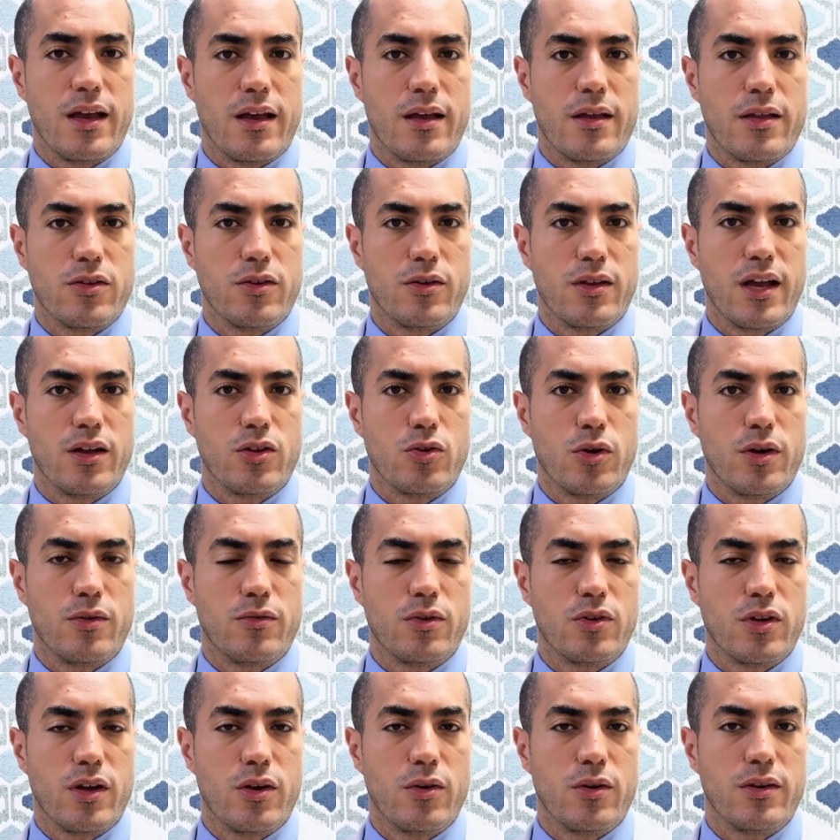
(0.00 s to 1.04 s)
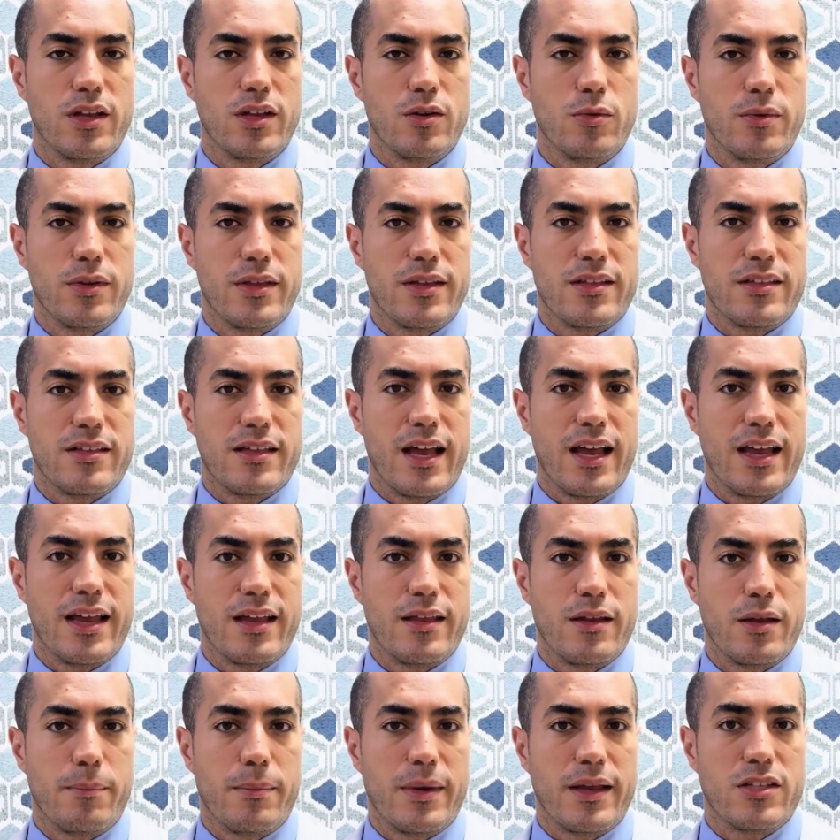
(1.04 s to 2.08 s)
so that you have clarity when deciding
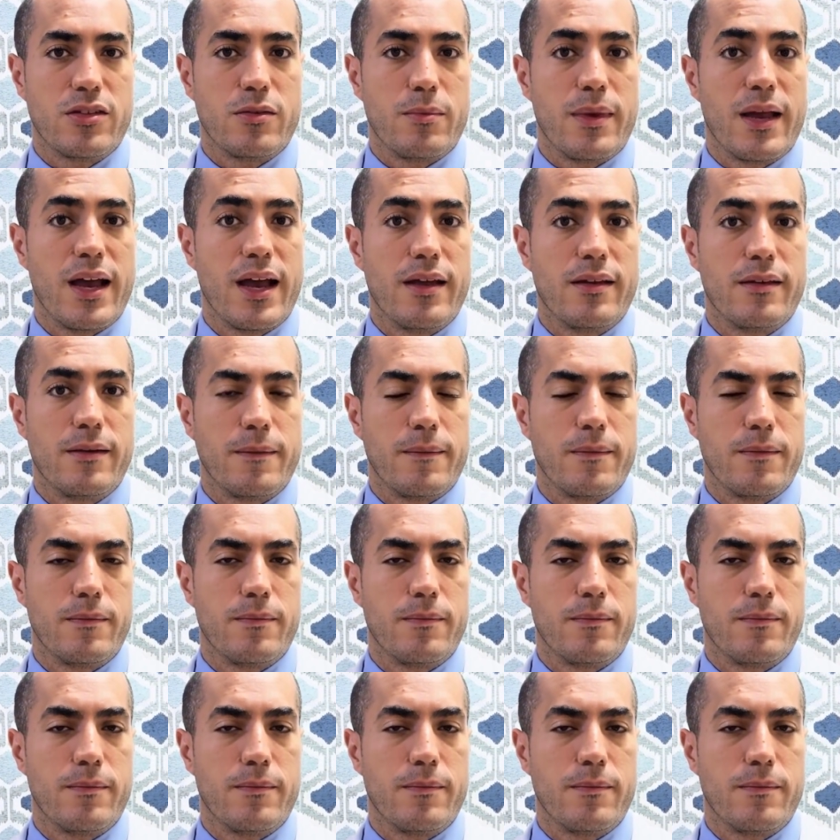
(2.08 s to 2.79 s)
the best path.